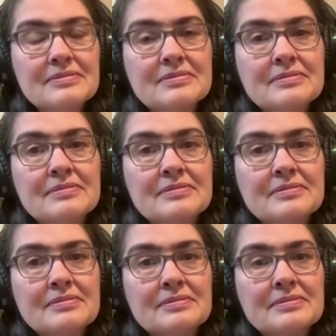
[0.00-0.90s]

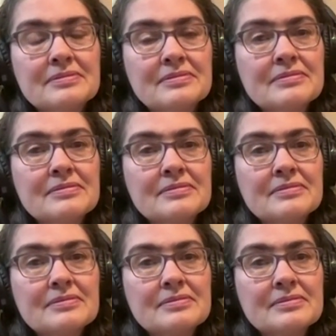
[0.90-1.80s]

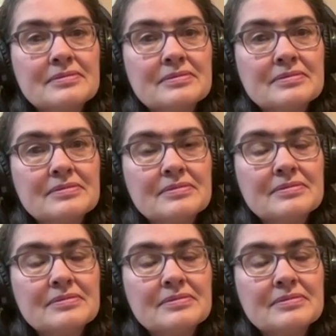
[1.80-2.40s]
The person shown says nothing.